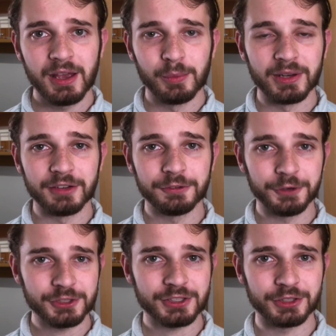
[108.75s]
When I
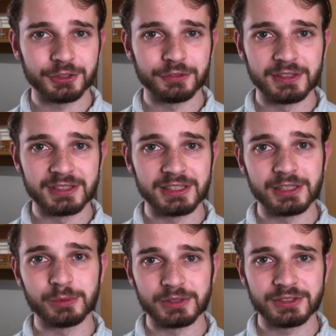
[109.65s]
first heard of the
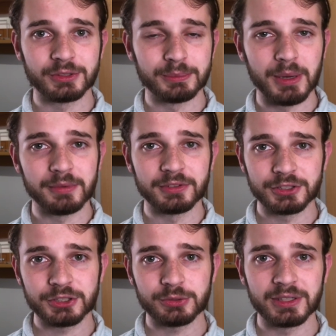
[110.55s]
sequels to the
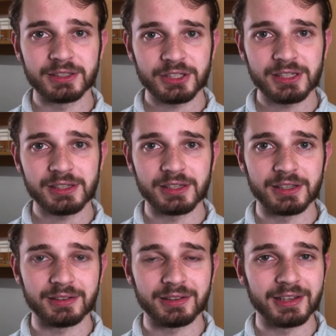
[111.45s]
Bobiverse trilogy
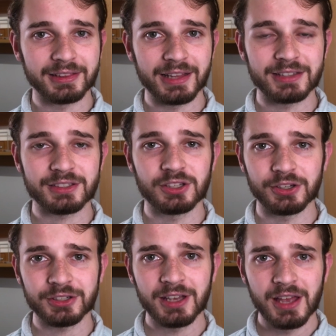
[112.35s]
in late last
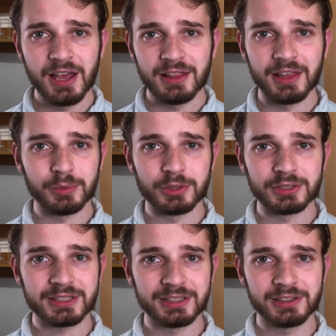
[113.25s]
year, they were
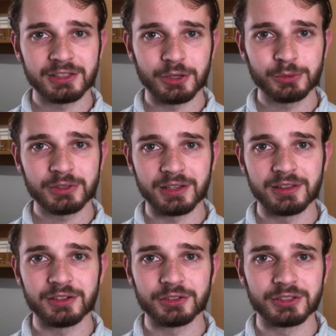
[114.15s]
still known
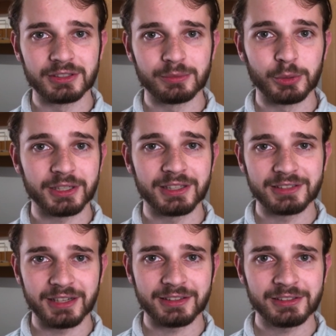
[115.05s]
under the working
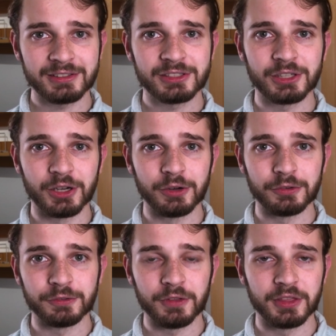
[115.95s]
titles
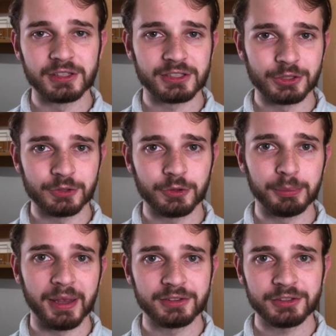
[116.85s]
of The Search for
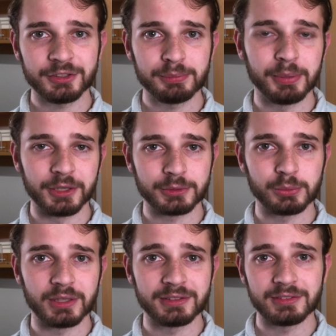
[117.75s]
Bender, Part
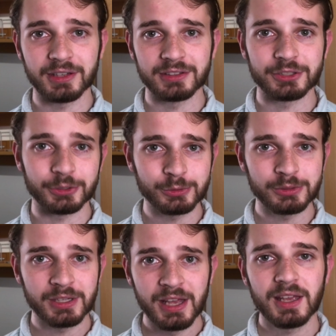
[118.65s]
1 and
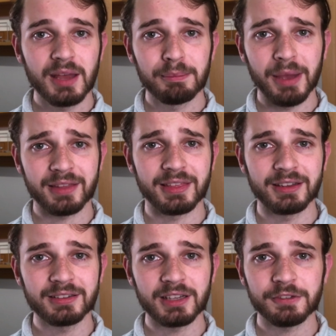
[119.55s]
2. Back
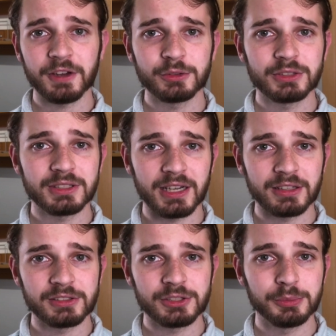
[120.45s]
then, I found the
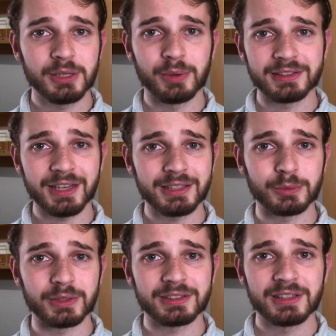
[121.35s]
titles to be quite
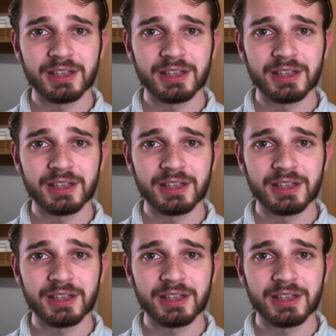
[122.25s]
adequate.